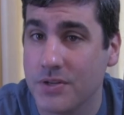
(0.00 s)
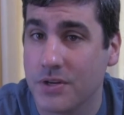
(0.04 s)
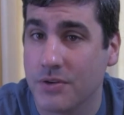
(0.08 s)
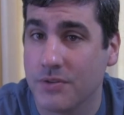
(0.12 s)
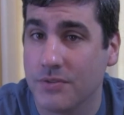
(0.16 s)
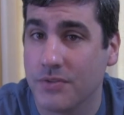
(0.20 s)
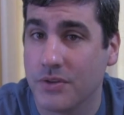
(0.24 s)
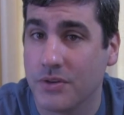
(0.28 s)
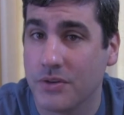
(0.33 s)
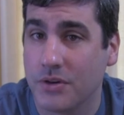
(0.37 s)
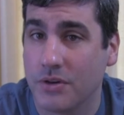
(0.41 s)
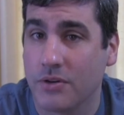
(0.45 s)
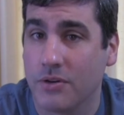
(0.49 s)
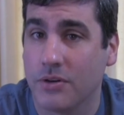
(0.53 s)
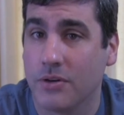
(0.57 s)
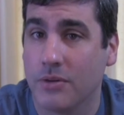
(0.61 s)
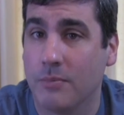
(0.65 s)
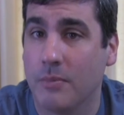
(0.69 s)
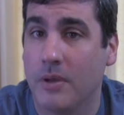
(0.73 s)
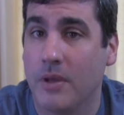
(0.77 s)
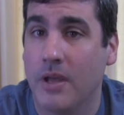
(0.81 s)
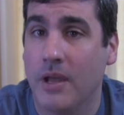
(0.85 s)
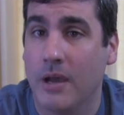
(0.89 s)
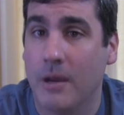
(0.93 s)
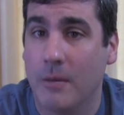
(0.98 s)
heard the
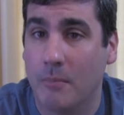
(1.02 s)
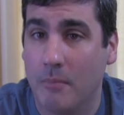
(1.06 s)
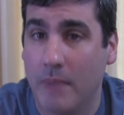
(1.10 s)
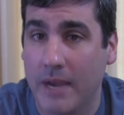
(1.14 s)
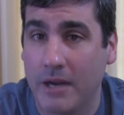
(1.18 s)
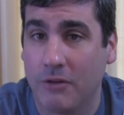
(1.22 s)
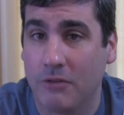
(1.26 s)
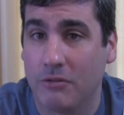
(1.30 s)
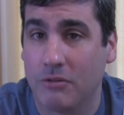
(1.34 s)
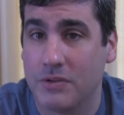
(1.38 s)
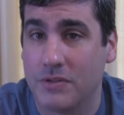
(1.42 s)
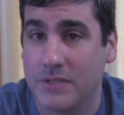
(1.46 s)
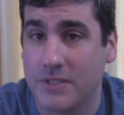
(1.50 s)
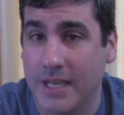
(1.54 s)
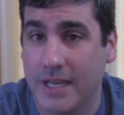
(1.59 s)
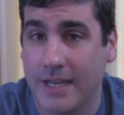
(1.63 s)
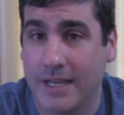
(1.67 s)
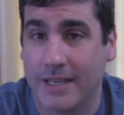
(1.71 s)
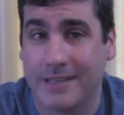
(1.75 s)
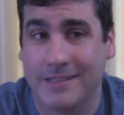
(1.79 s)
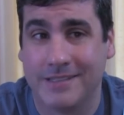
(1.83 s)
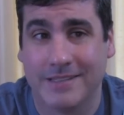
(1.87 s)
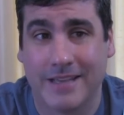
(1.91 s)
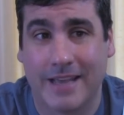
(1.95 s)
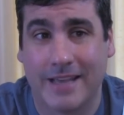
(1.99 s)
term micro
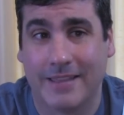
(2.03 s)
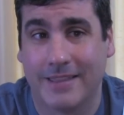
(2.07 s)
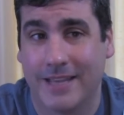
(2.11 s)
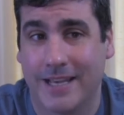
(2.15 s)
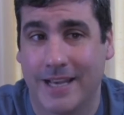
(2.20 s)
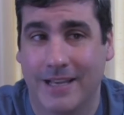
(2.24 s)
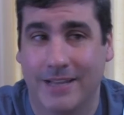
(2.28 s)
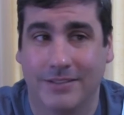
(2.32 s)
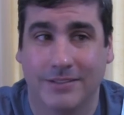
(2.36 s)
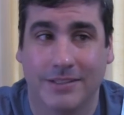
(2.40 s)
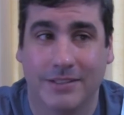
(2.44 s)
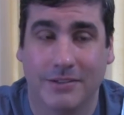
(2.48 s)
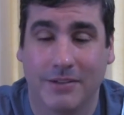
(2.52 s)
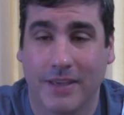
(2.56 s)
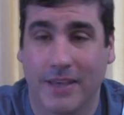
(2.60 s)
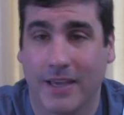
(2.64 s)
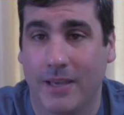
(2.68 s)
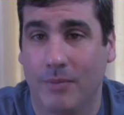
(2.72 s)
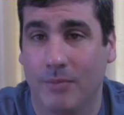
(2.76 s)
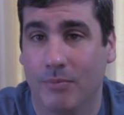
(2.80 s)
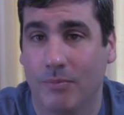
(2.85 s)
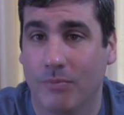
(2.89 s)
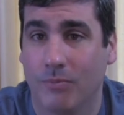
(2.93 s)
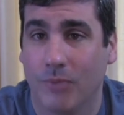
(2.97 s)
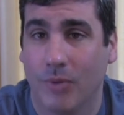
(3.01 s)
settings, I thought,
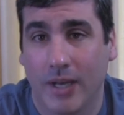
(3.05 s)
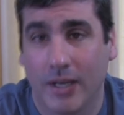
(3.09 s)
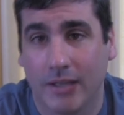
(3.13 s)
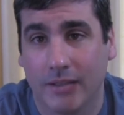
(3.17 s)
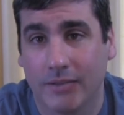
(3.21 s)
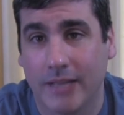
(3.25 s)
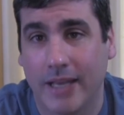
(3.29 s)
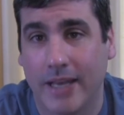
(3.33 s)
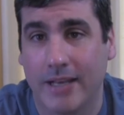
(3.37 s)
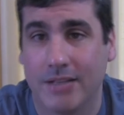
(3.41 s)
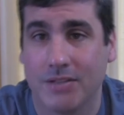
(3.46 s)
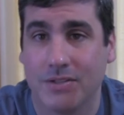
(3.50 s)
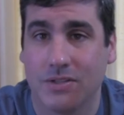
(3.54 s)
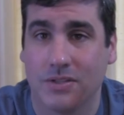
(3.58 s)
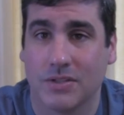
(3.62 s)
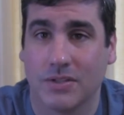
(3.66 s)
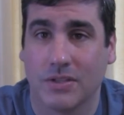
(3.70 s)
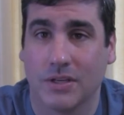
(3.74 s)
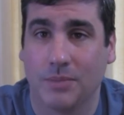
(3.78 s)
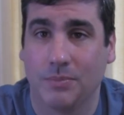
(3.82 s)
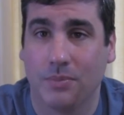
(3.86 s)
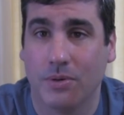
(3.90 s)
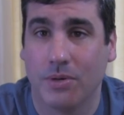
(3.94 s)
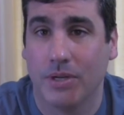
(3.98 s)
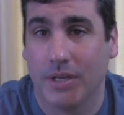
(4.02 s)
okay, well, Alan's just
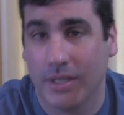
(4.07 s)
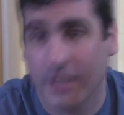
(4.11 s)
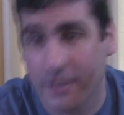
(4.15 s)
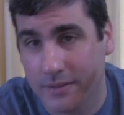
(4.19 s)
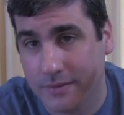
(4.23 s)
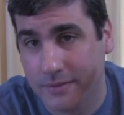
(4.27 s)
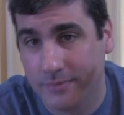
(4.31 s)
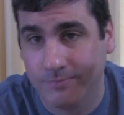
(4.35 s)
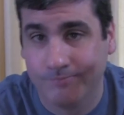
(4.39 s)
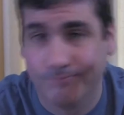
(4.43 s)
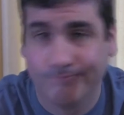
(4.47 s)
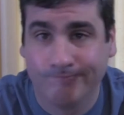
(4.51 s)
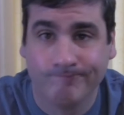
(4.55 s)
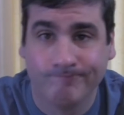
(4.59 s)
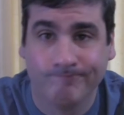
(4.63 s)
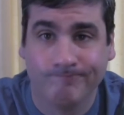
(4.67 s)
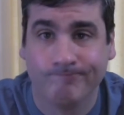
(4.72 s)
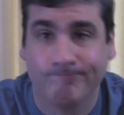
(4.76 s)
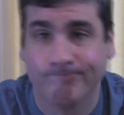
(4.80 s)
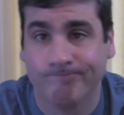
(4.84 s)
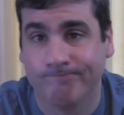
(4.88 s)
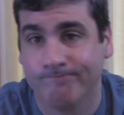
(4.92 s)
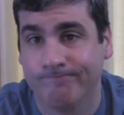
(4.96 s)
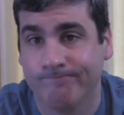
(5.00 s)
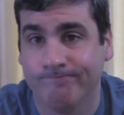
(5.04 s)
going to put in,
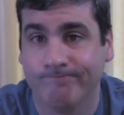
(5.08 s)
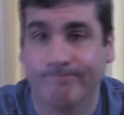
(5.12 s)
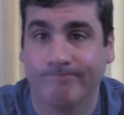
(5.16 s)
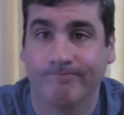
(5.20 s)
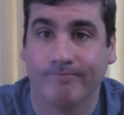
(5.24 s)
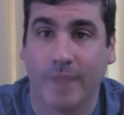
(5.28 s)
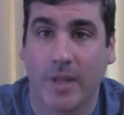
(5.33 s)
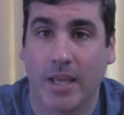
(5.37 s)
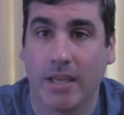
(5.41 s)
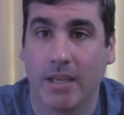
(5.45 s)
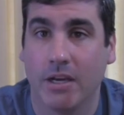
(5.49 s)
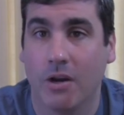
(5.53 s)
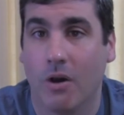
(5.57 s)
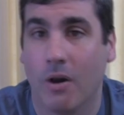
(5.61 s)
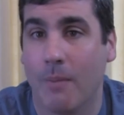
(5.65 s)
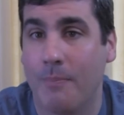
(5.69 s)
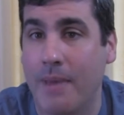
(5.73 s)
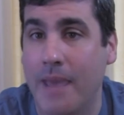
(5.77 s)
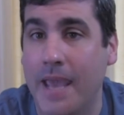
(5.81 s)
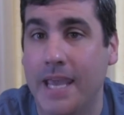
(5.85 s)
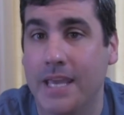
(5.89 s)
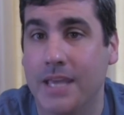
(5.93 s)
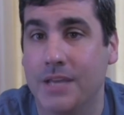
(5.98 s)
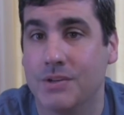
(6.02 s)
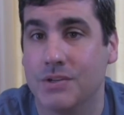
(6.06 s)
a
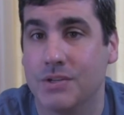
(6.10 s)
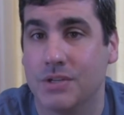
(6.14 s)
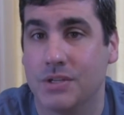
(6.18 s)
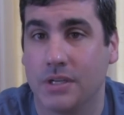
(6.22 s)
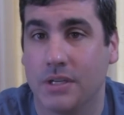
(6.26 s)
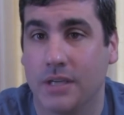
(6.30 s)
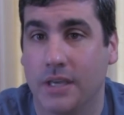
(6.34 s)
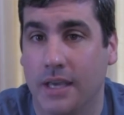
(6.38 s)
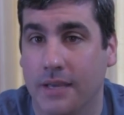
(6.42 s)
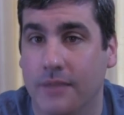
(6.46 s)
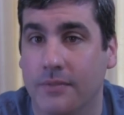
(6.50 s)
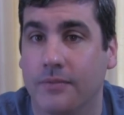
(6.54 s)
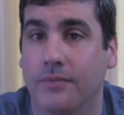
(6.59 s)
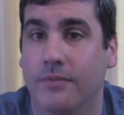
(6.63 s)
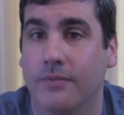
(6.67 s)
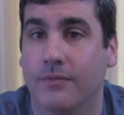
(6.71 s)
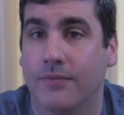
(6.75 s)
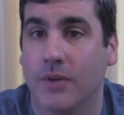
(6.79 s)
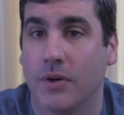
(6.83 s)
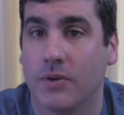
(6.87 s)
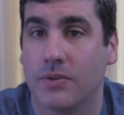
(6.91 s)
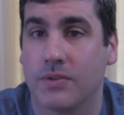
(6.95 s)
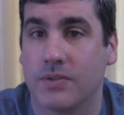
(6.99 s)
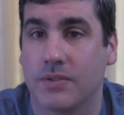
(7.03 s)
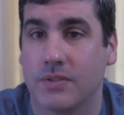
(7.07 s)
page to get
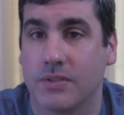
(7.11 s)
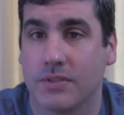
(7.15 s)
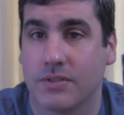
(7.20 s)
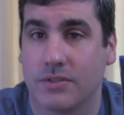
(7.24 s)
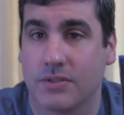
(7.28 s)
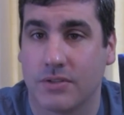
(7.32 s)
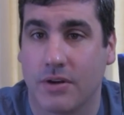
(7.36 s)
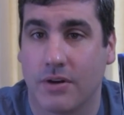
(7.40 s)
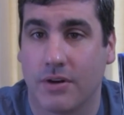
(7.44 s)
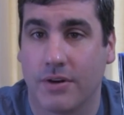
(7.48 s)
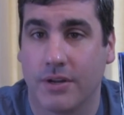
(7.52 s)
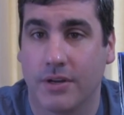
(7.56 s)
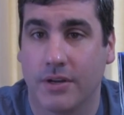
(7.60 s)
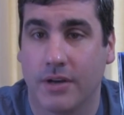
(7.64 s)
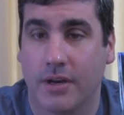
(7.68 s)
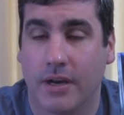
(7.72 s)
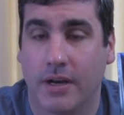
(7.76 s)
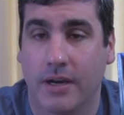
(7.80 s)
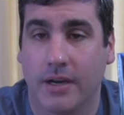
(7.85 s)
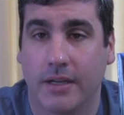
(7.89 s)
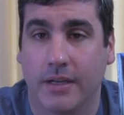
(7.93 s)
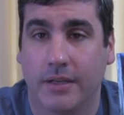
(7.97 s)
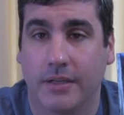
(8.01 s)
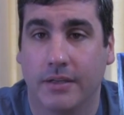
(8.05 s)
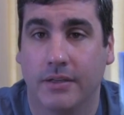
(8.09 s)
folks started
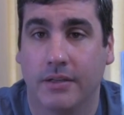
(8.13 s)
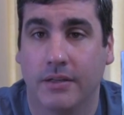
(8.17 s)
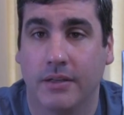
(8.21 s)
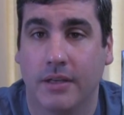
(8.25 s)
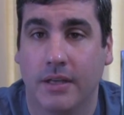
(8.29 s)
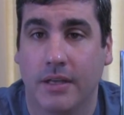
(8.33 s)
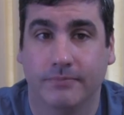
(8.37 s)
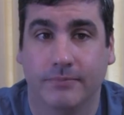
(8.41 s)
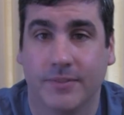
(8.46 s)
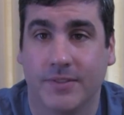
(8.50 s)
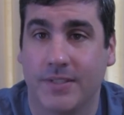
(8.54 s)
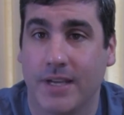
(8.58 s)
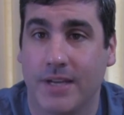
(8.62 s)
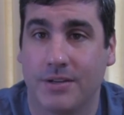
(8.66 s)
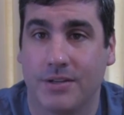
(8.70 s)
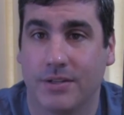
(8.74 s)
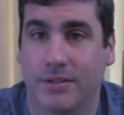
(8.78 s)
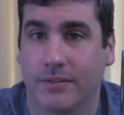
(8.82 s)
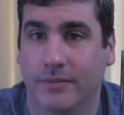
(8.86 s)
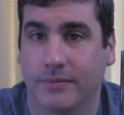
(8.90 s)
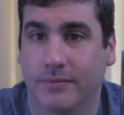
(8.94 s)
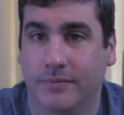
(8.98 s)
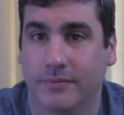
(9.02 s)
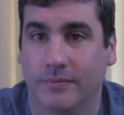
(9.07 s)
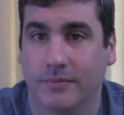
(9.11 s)
on session.